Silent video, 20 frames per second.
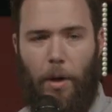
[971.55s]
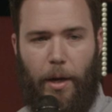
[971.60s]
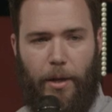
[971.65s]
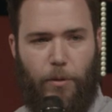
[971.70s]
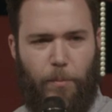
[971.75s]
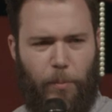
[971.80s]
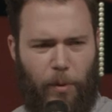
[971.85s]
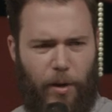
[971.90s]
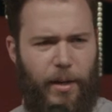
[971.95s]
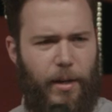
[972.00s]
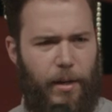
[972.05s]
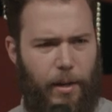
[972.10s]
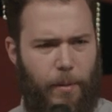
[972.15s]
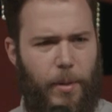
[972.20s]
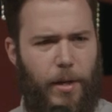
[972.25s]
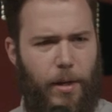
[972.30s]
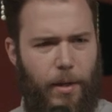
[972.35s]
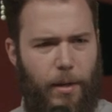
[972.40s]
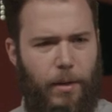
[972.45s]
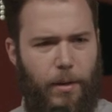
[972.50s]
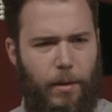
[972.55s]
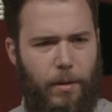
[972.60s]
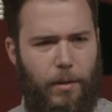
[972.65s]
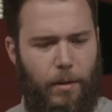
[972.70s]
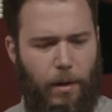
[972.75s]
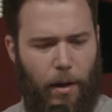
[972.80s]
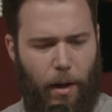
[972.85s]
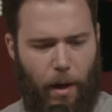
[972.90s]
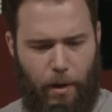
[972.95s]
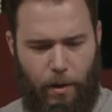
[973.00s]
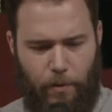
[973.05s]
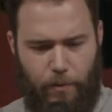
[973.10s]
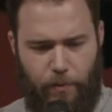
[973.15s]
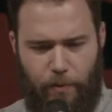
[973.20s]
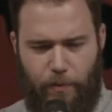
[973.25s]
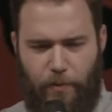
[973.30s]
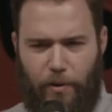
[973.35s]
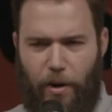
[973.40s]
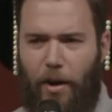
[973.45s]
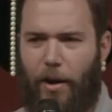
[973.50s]
is pretty limited, um,
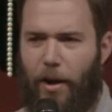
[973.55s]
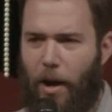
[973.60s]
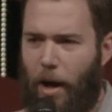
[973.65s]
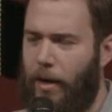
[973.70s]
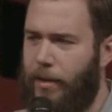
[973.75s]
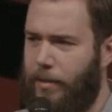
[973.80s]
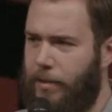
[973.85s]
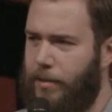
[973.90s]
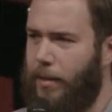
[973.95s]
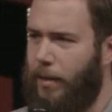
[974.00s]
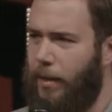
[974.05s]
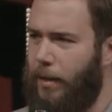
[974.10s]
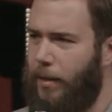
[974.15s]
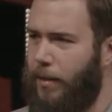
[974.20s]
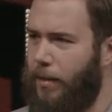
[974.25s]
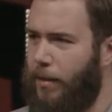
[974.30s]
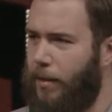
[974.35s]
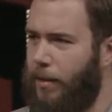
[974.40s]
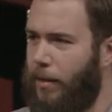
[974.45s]
very honestly.